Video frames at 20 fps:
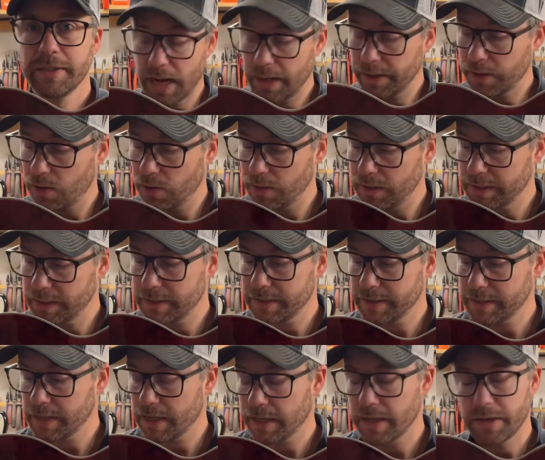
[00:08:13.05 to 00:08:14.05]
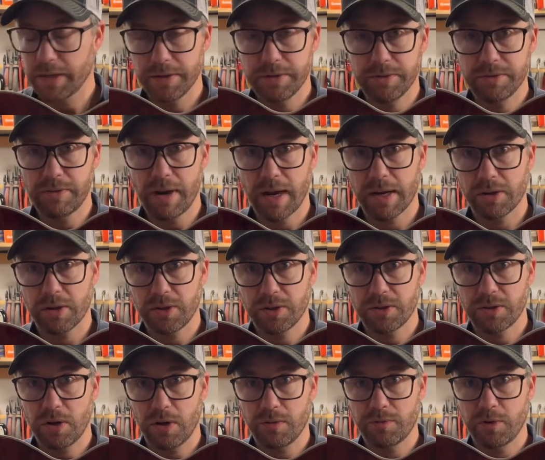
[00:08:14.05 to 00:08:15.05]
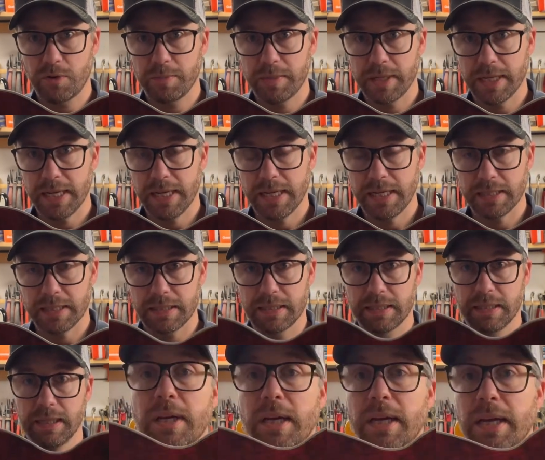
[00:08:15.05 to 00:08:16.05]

I call it the Dragon Guitar from the East.